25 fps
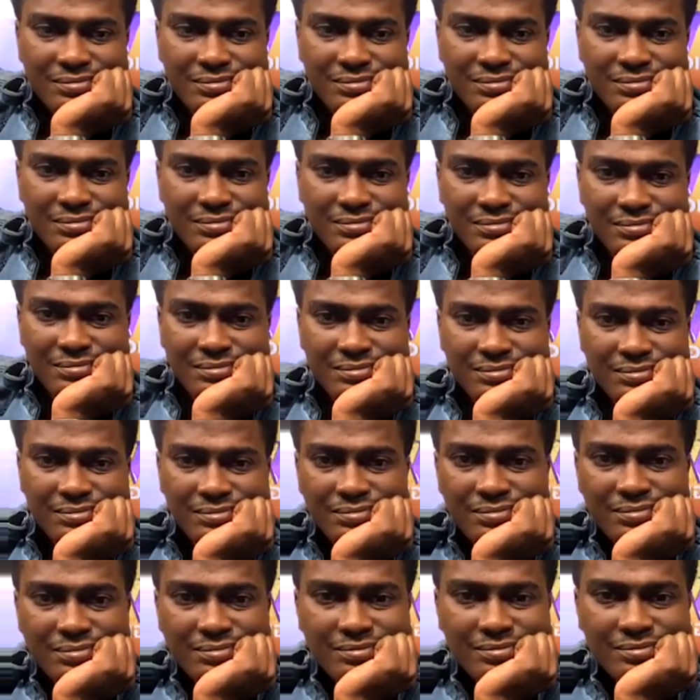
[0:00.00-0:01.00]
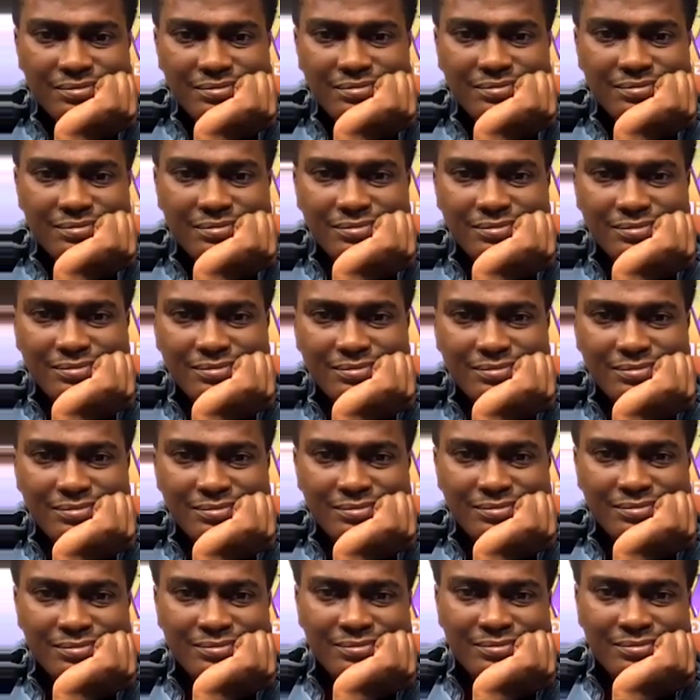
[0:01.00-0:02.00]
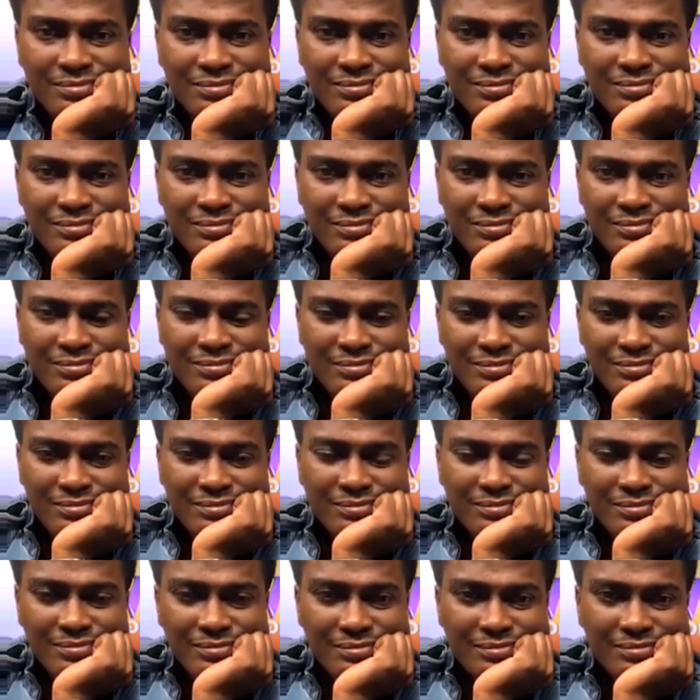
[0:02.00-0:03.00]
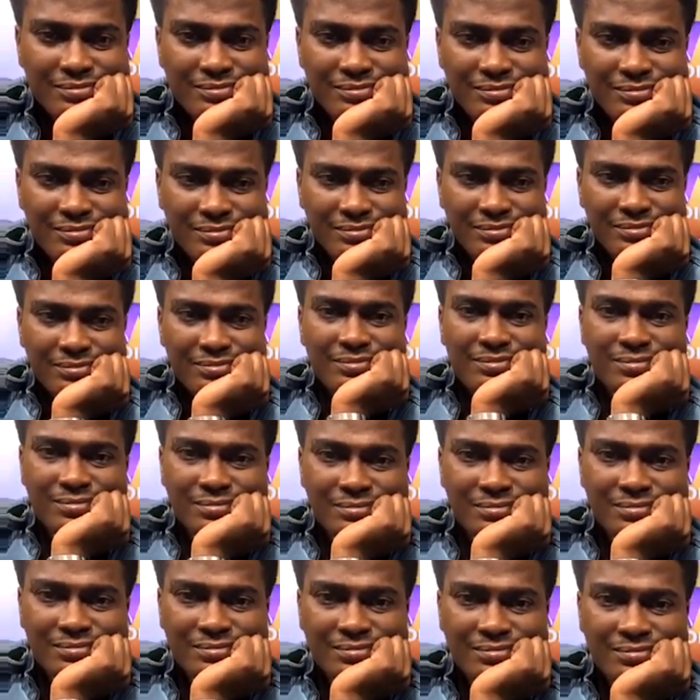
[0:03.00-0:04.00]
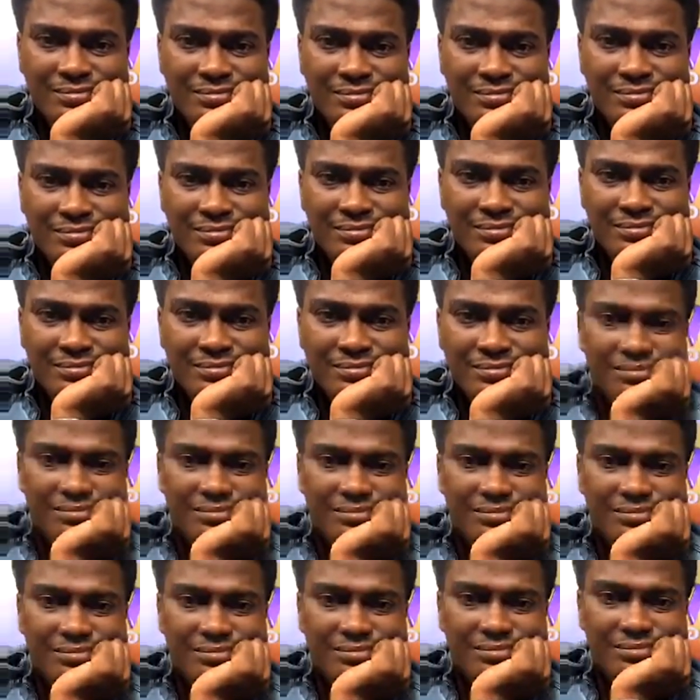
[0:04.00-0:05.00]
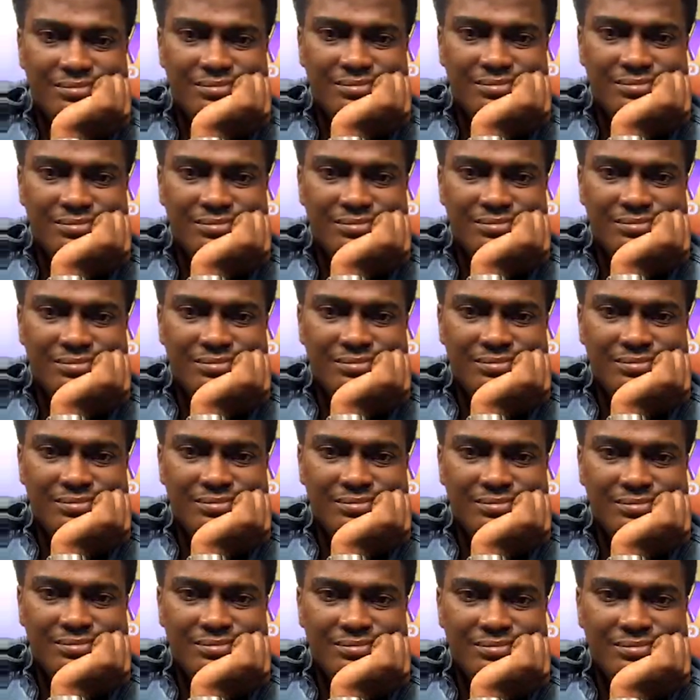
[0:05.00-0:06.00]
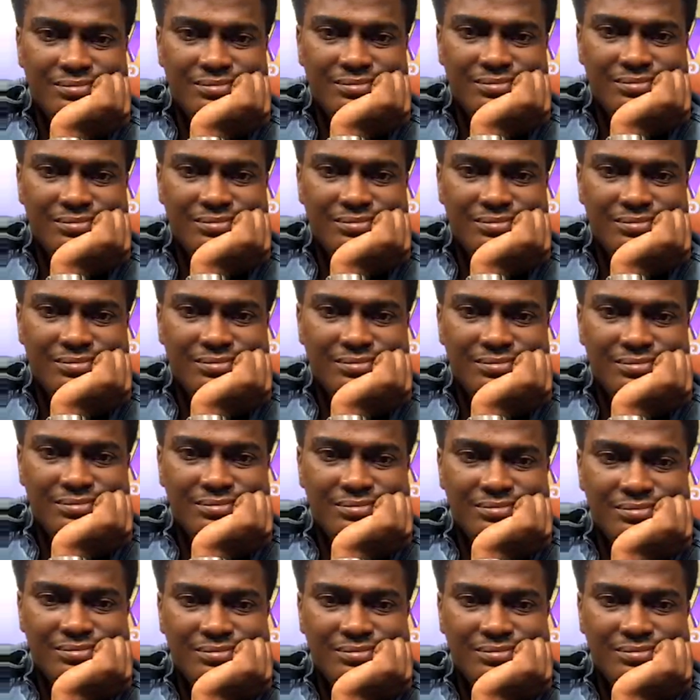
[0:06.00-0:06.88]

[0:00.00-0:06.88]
(not speaking)